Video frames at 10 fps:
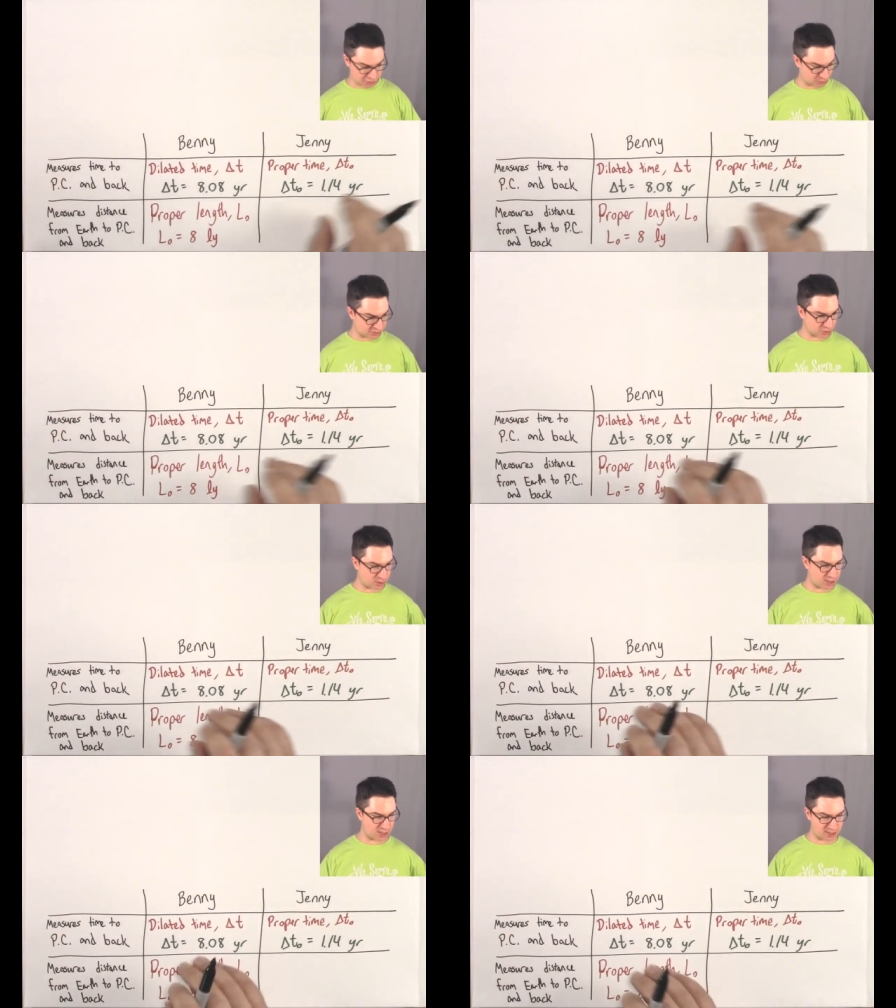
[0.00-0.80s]
so let's go
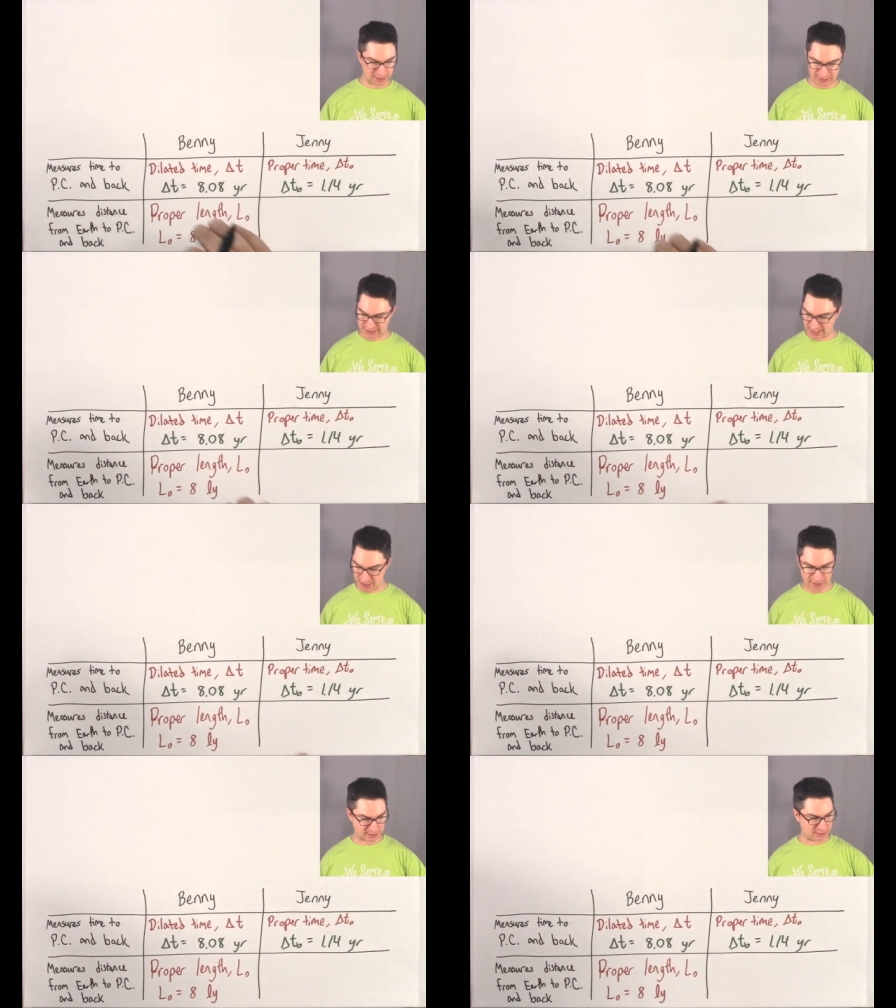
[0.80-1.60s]
ahead and let's
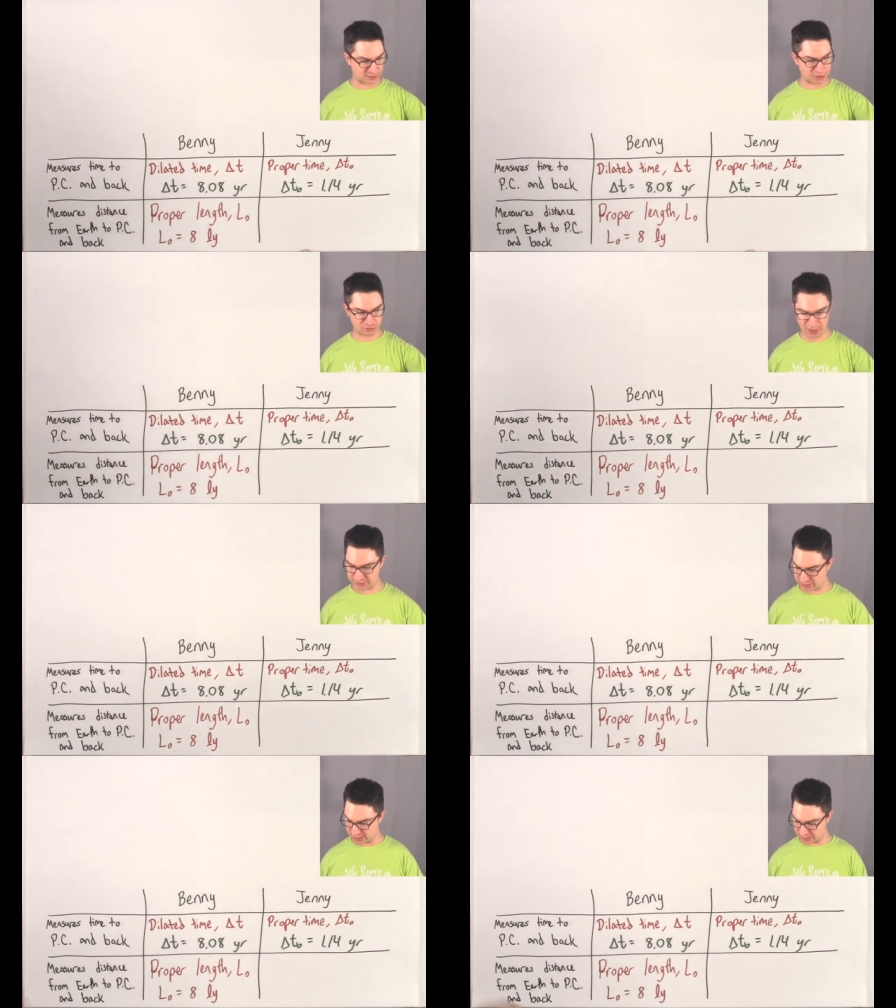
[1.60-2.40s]
calculate the
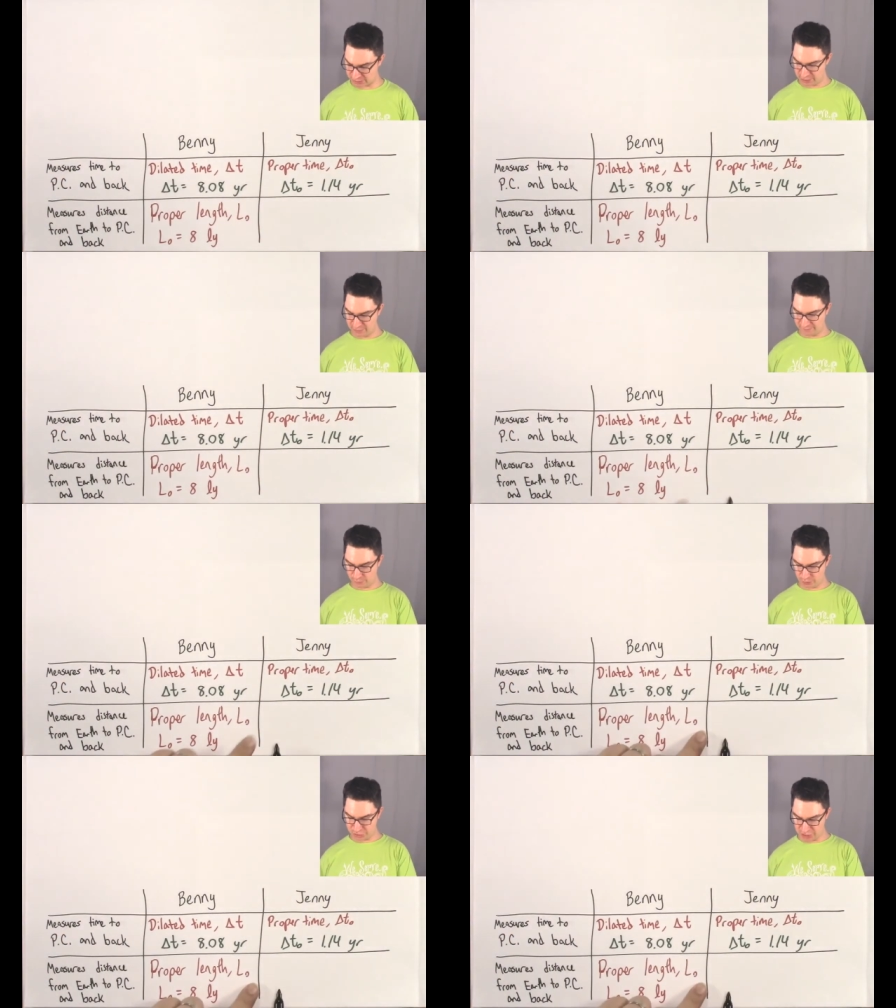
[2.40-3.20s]
contracted length
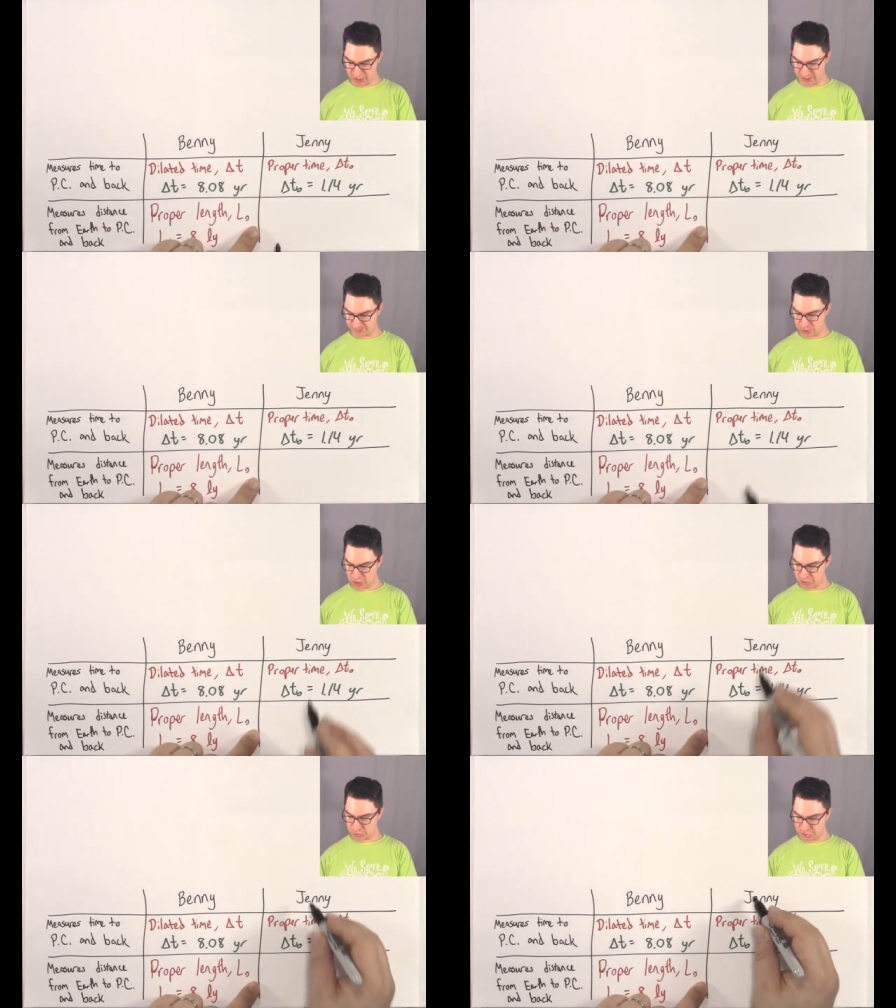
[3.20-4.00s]
for Jenny.
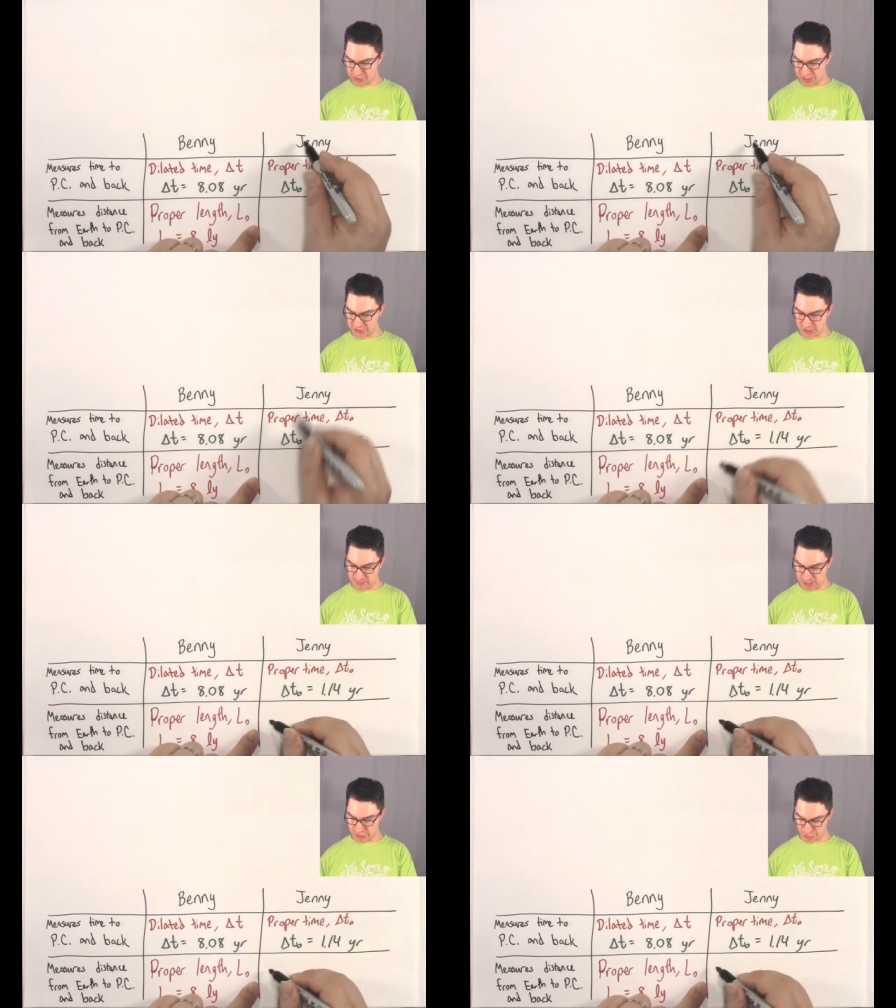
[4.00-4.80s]
So Jenny's going to
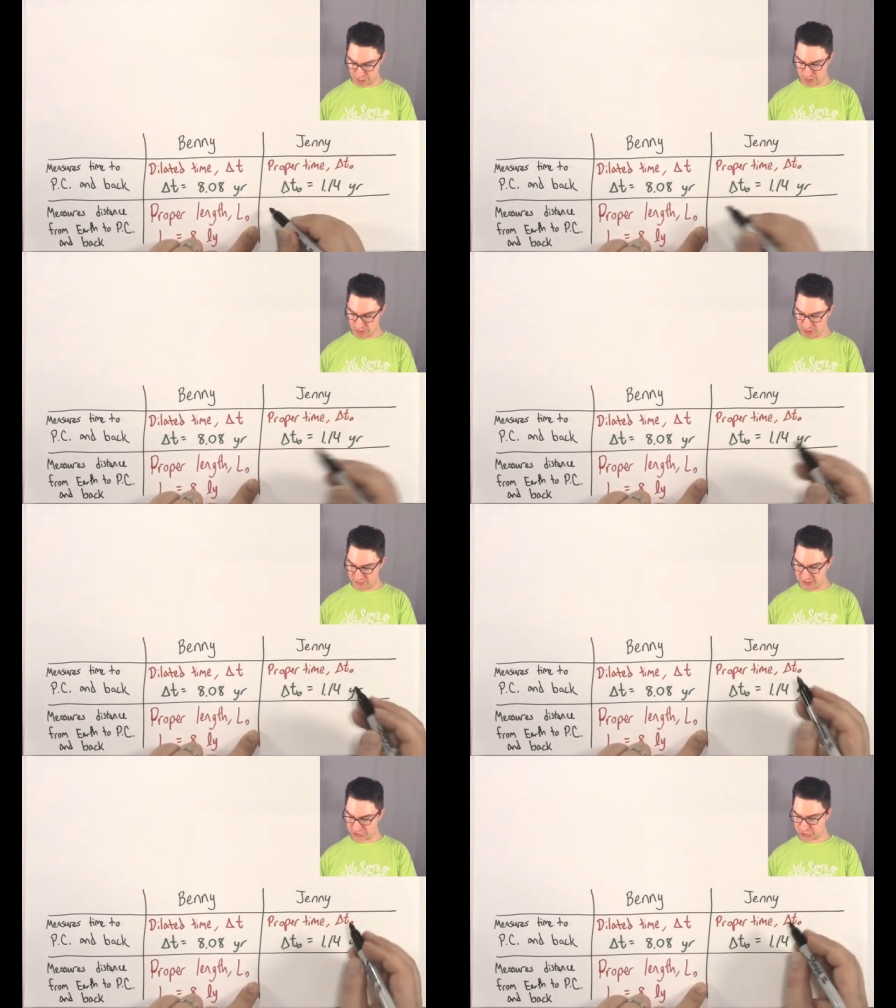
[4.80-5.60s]
measure
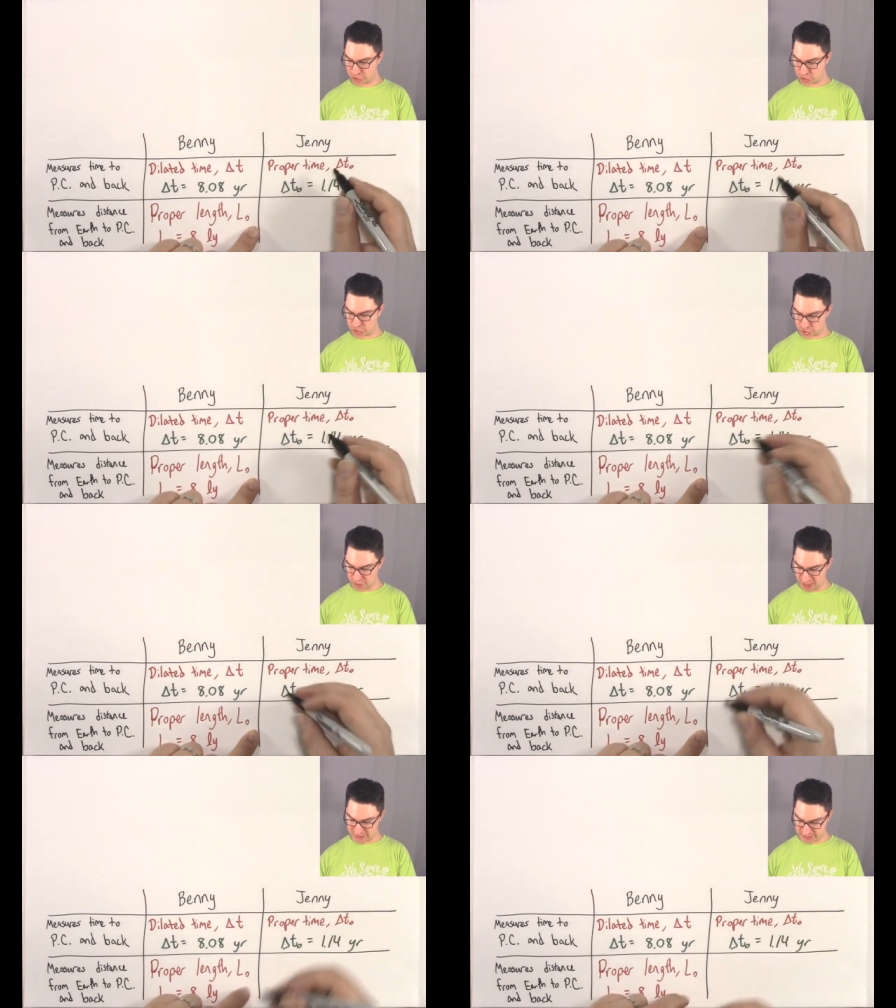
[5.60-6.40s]
this
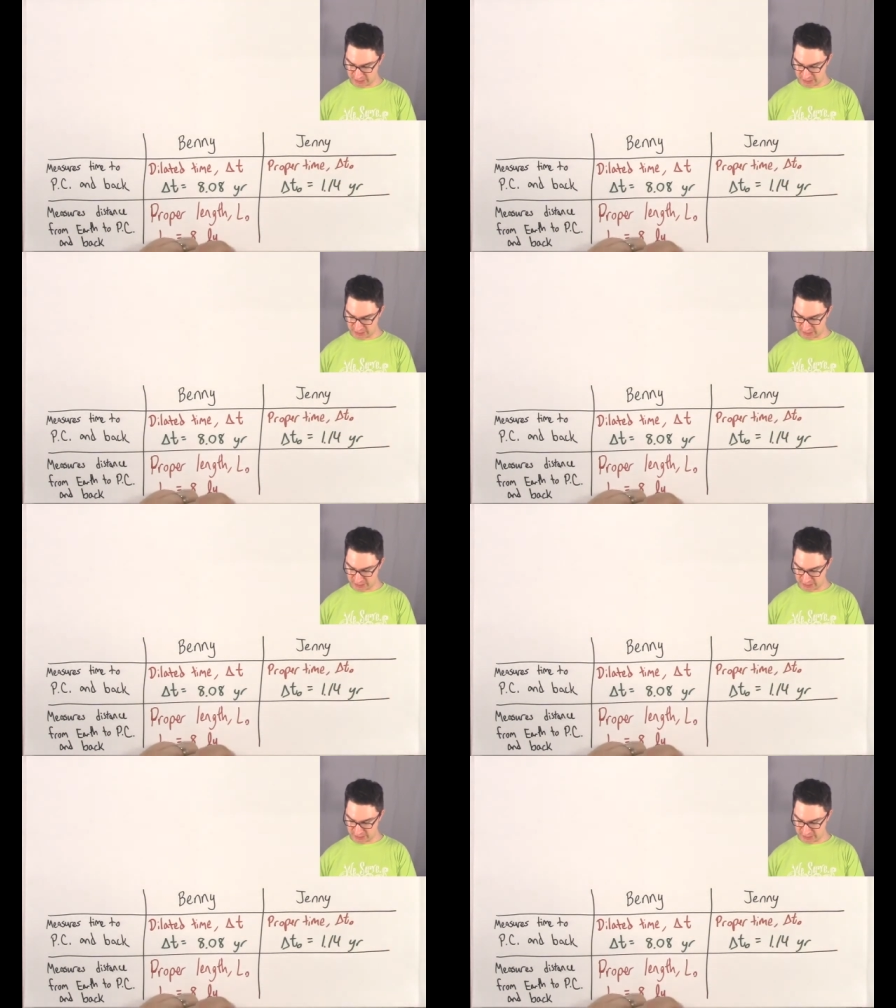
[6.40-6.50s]
contracted